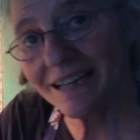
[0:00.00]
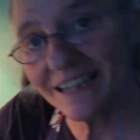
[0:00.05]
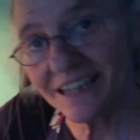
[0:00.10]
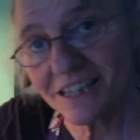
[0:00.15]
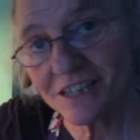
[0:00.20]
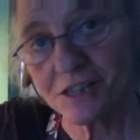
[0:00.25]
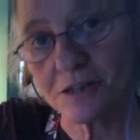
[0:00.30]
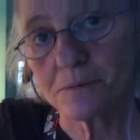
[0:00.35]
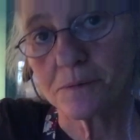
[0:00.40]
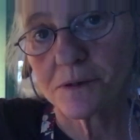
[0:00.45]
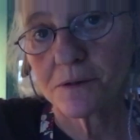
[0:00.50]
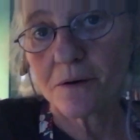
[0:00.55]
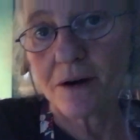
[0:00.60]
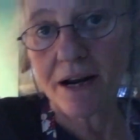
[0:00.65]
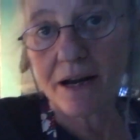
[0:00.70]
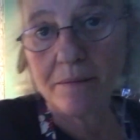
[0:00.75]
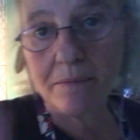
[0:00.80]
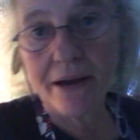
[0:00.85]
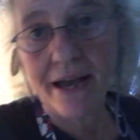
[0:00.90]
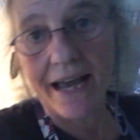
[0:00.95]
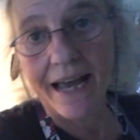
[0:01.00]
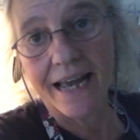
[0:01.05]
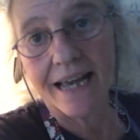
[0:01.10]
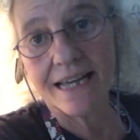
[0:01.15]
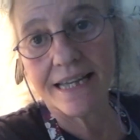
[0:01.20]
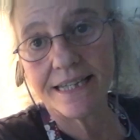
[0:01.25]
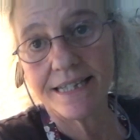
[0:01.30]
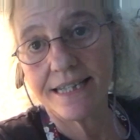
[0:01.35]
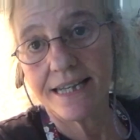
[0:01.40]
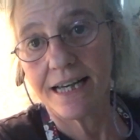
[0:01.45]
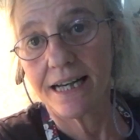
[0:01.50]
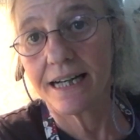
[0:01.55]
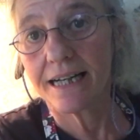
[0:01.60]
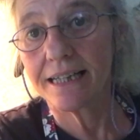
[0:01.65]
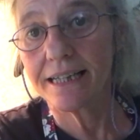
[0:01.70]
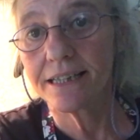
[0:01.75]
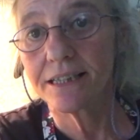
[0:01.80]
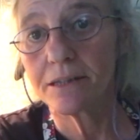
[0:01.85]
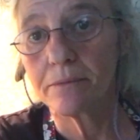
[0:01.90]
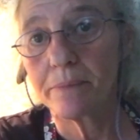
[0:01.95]
click subscribe and
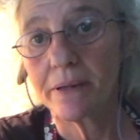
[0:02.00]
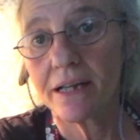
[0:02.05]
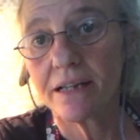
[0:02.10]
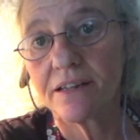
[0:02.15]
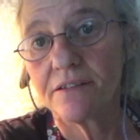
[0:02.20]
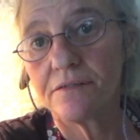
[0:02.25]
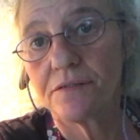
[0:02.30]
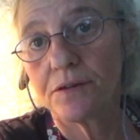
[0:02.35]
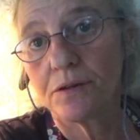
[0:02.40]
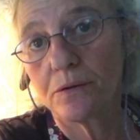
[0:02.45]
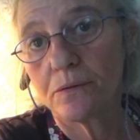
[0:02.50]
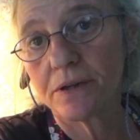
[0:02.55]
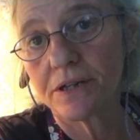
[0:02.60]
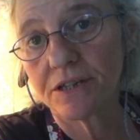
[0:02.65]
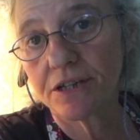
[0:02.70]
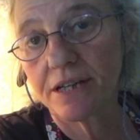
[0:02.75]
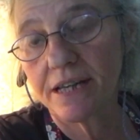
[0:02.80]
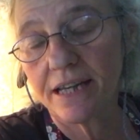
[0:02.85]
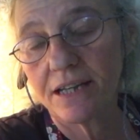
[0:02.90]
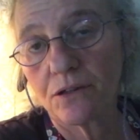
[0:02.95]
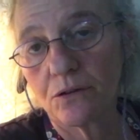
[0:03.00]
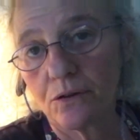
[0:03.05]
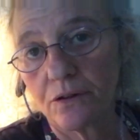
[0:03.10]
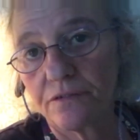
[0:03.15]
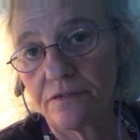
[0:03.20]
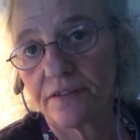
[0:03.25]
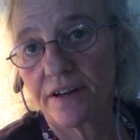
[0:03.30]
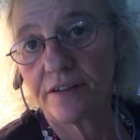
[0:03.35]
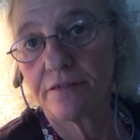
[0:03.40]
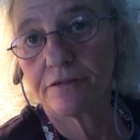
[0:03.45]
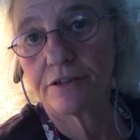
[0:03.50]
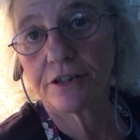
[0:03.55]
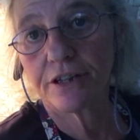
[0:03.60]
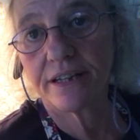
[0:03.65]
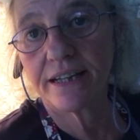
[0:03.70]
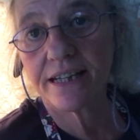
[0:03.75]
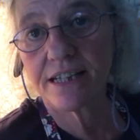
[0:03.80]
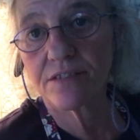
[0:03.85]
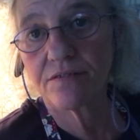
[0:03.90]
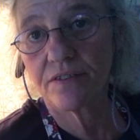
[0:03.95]
click the bell if you want to get notified for
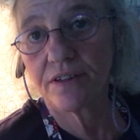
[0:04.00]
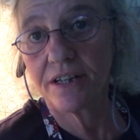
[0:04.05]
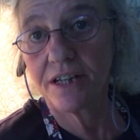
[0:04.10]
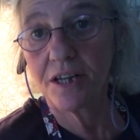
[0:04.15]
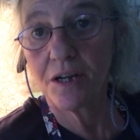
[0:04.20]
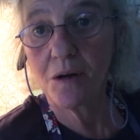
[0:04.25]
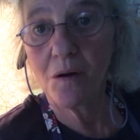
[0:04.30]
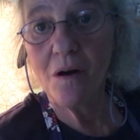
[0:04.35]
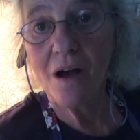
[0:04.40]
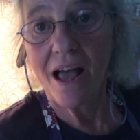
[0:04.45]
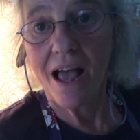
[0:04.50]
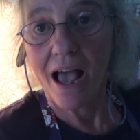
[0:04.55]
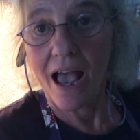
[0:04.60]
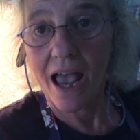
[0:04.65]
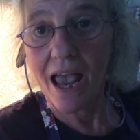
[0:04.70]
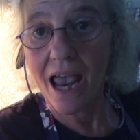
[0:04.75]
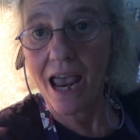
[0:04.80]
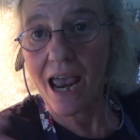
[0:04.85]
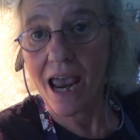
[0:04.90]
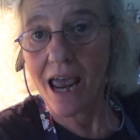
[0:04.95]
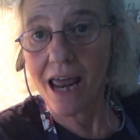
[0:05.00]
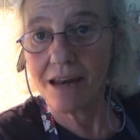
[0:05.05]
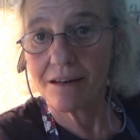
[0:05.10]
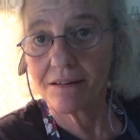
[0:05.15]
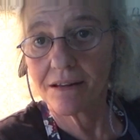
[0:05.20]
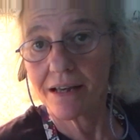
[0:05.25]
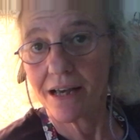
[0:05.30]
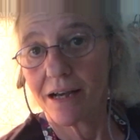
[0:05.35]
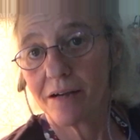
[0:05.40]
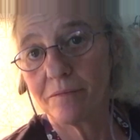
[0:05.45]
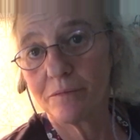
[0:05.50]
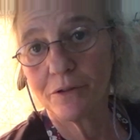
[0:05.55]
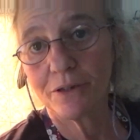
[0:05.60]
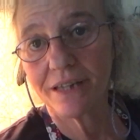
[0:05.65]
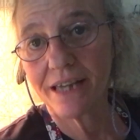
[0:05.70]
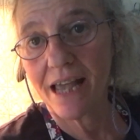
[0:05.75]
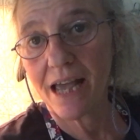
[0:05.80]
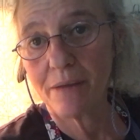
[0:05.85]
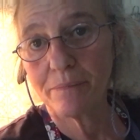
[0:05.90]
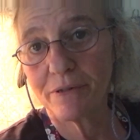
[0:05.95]
the next video. And I'm
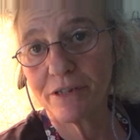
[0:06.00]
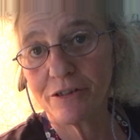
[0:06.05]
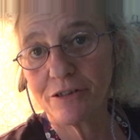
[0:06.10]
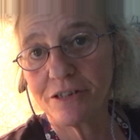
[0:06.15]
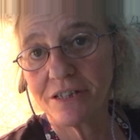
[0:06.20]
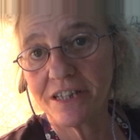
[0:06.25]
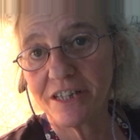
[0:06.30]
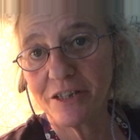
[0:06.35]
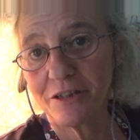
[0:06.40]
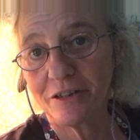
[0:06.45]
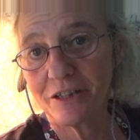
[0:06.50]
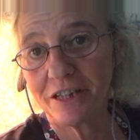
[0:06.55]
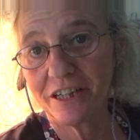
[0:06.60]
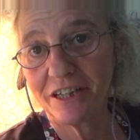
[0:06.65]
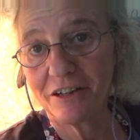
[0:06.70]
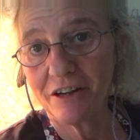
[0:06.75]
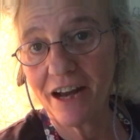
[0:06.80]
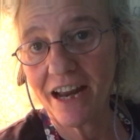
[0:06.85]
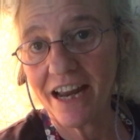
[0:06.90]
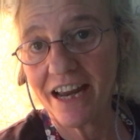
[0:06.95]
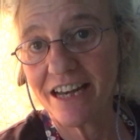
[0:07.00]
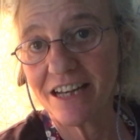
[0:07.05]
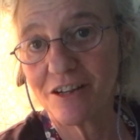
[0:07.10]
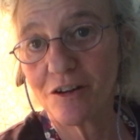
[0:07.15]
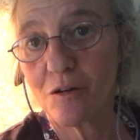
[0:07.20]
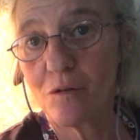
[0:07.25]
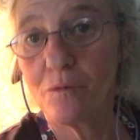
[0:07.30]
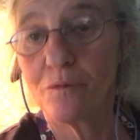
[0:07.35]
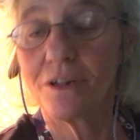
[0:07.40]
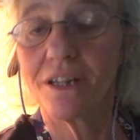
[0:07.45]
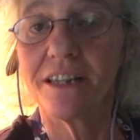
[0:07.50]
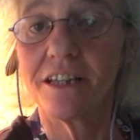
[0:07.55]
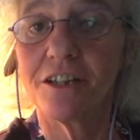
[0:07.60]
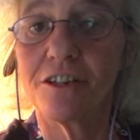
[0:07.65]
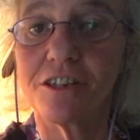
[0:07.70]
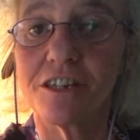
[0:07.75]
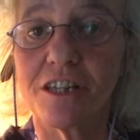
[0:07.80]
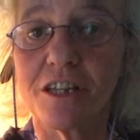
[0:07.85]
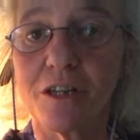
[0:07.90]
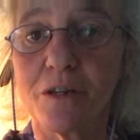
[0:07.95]
really happy to see you here, and hopefully
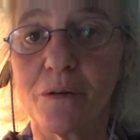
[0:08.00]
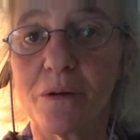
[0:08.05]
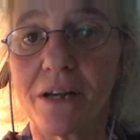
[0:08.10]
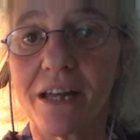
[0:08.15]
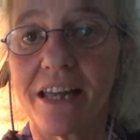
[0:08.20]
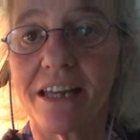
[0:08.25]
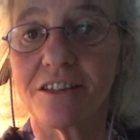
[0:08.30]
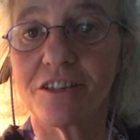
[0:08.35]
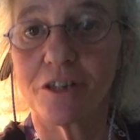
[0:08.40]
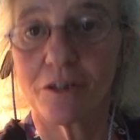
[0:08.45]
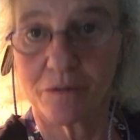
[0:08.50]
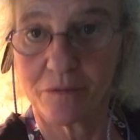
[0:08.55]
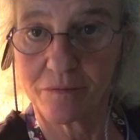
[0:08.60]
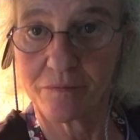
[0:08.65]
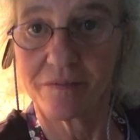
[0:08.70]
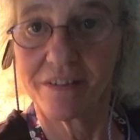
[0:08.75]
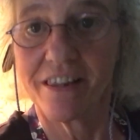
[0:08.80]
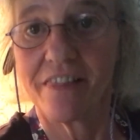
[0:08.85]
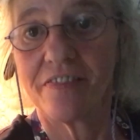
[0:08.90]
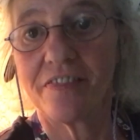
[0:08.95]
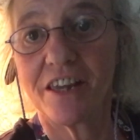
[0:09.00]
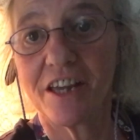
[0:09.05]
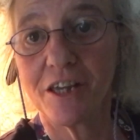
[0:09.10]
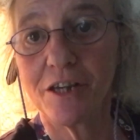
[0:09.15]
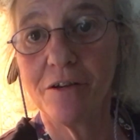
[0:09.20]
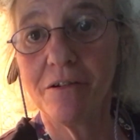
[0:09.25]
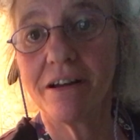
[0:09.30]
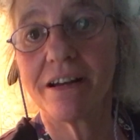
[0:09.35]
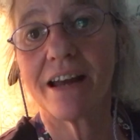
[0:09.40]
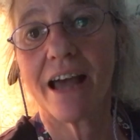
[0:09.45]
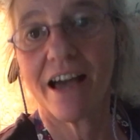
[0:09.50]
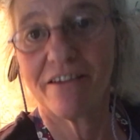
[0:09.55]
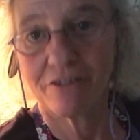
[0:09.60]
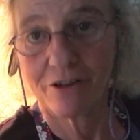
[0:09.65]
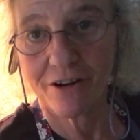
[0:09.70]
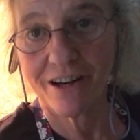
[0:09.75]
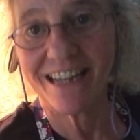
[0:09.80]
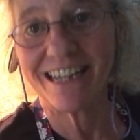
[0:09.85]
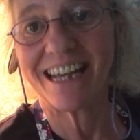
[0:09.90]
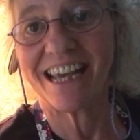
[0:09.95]
to see you again soon. Thank you and have
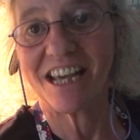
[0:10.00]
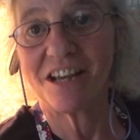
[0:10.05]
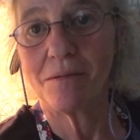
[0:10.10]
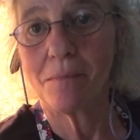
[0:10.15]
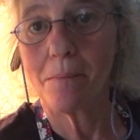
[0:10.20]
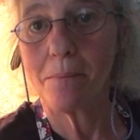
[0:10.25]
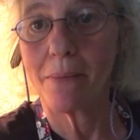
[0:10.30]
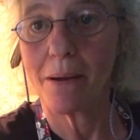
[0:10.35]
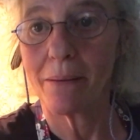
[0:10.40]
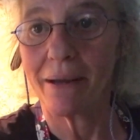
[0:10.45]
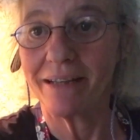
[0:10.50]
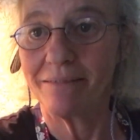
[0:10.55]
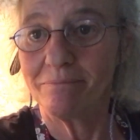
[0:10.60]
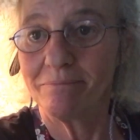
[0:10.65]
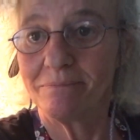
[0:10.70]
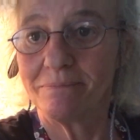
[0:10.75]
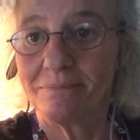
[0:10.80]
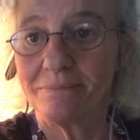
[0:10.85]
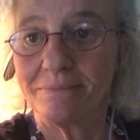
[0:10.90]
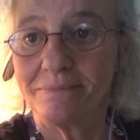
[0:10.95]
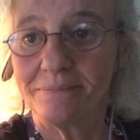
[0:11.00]
a great day. Bye-bye.